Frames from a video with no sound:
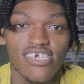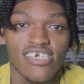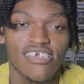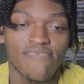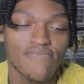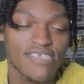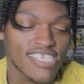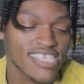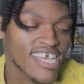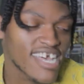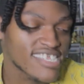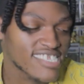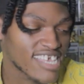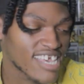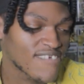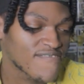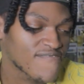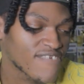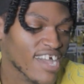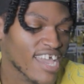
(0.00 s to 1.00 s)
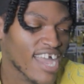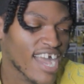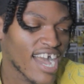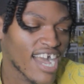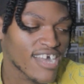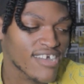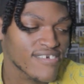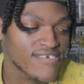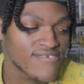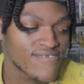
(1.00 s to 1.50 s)
Him and Sasuke fight
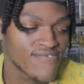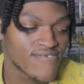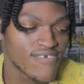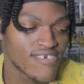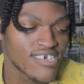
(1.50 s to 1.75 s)
Haku.